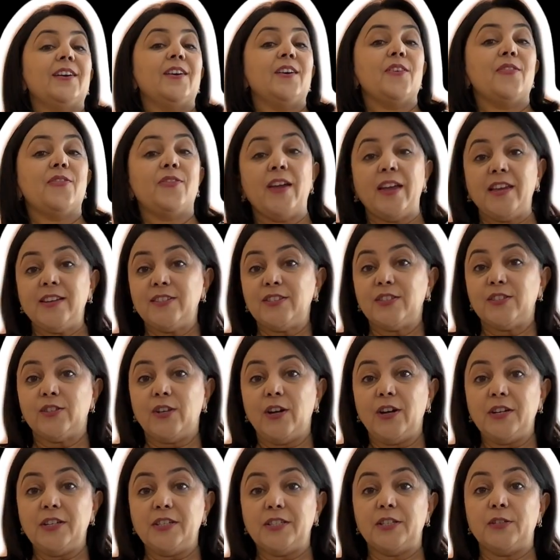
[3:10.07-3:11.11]
They
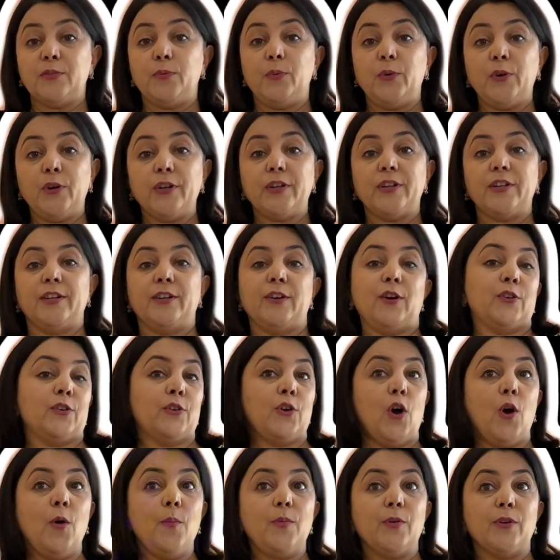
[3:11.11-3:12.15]
started working on
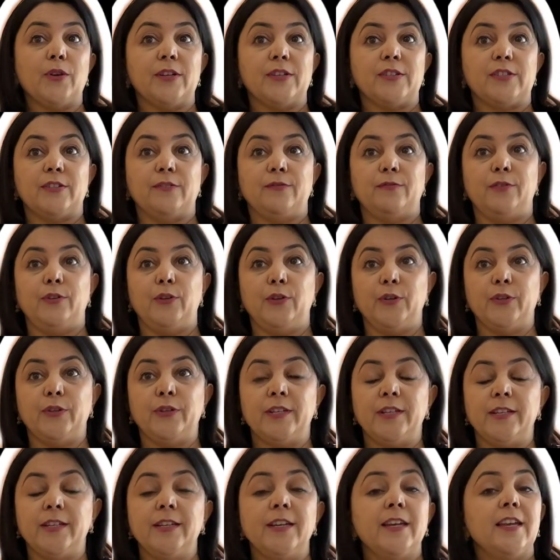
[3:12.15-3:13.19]
cooperative learning
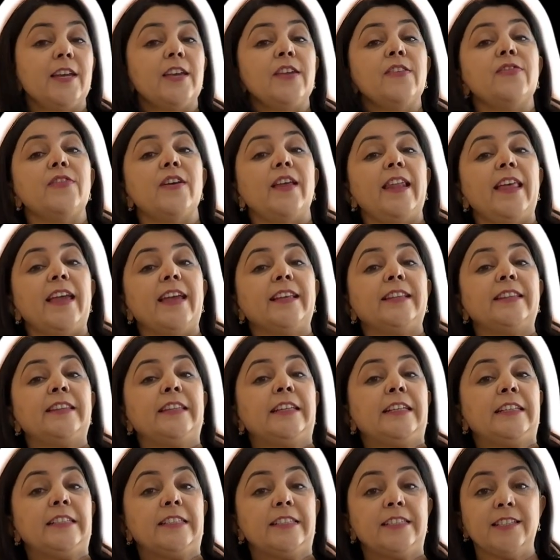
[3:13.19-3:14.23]
in the late
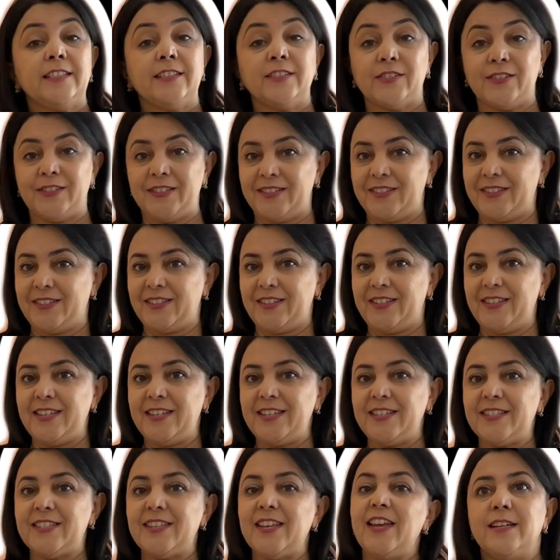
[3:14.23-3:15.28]
1960s.
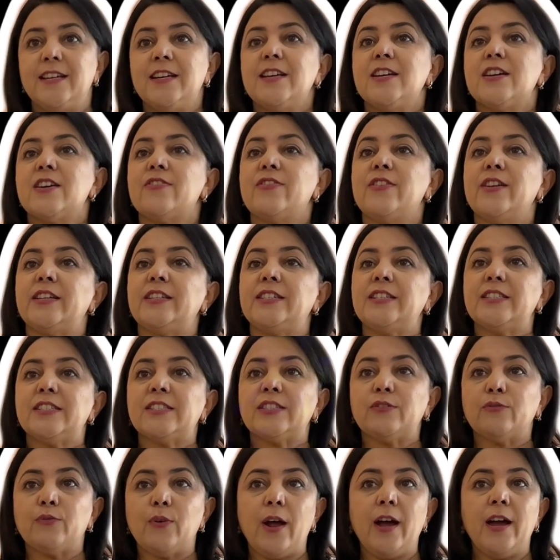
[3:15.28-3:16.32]
They
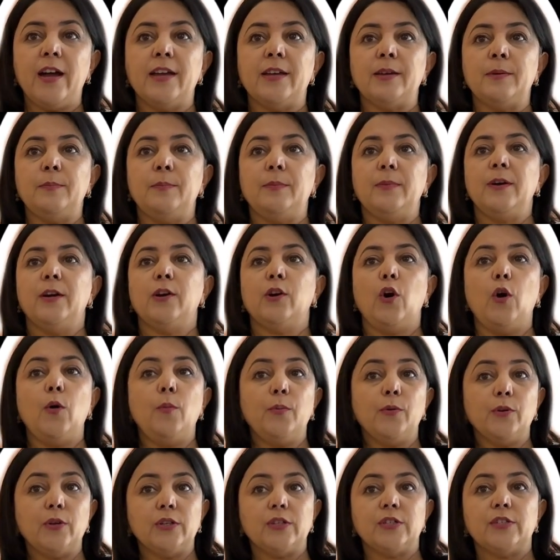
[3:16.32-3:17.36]
describe
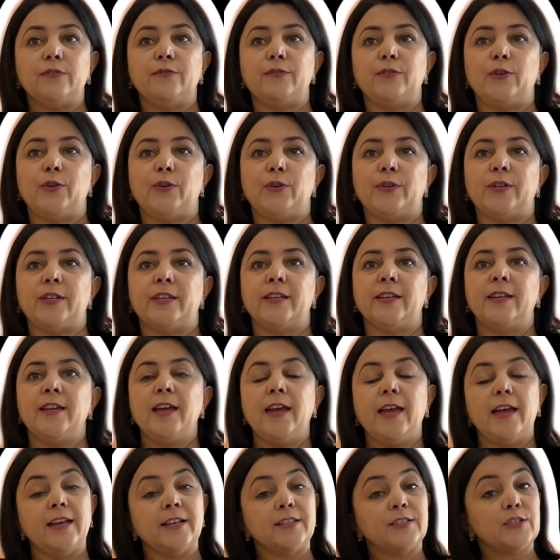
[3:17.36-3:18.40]
cooperative learning
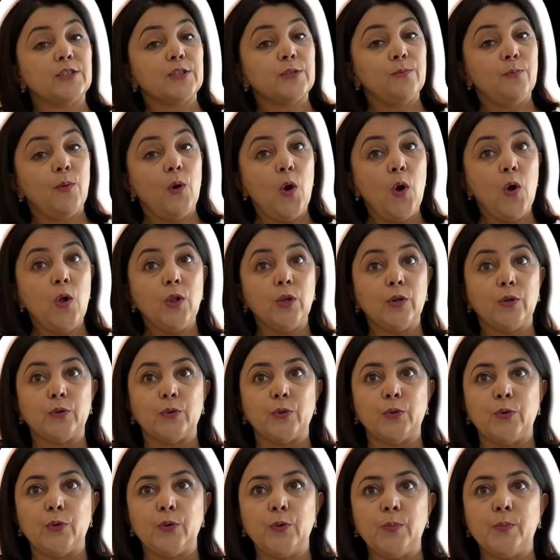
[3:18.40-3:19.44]
as small
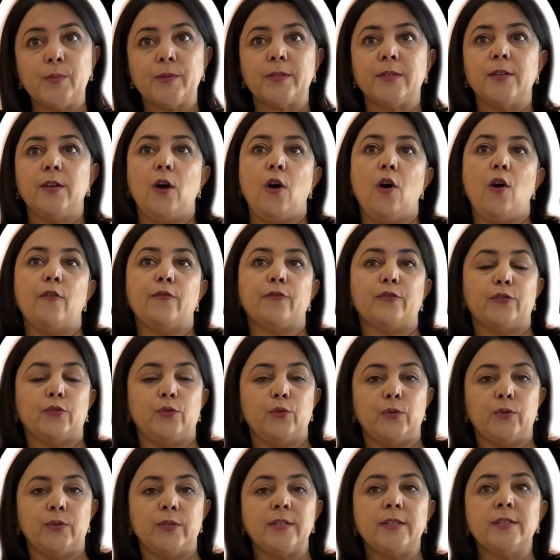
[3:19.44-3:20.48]
groups of
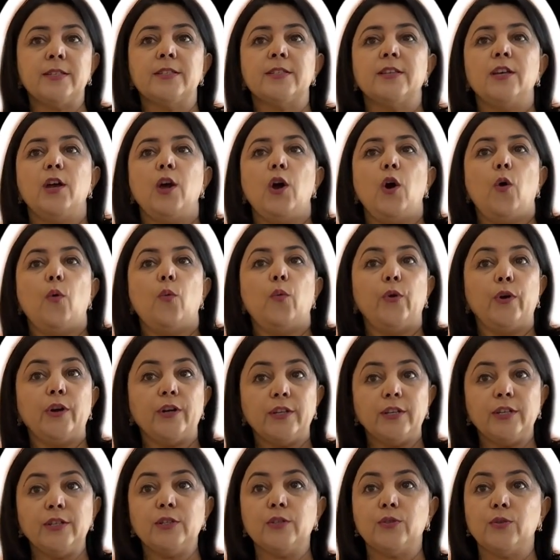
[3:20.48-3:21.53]
students
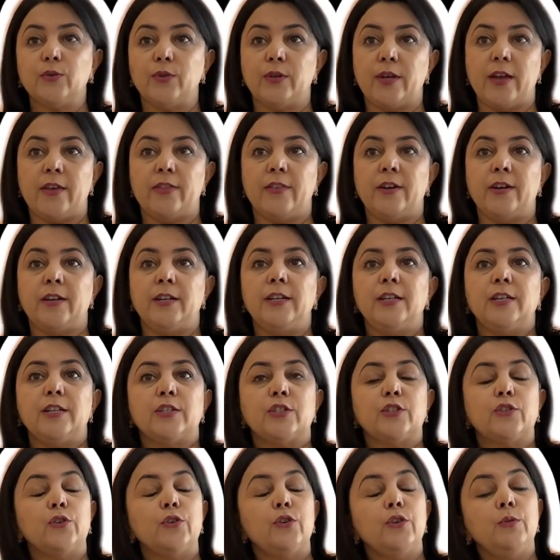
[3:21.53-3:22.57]
working together to
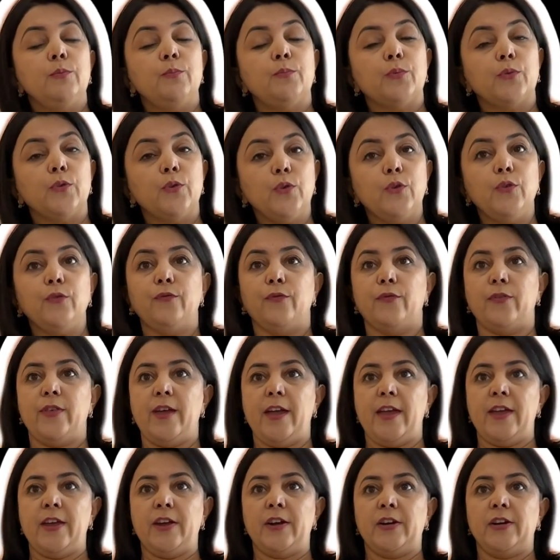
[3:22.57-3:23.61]
improve
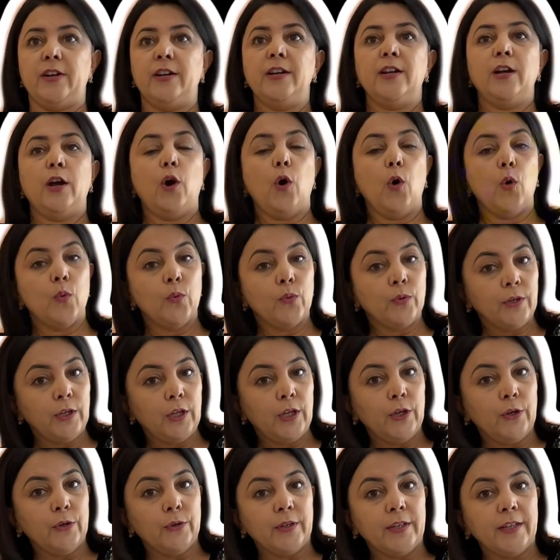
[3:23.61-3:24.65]
their own
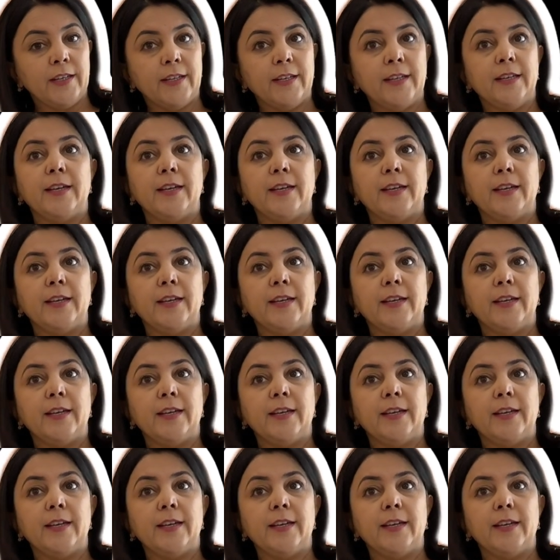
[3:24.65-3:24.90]
learning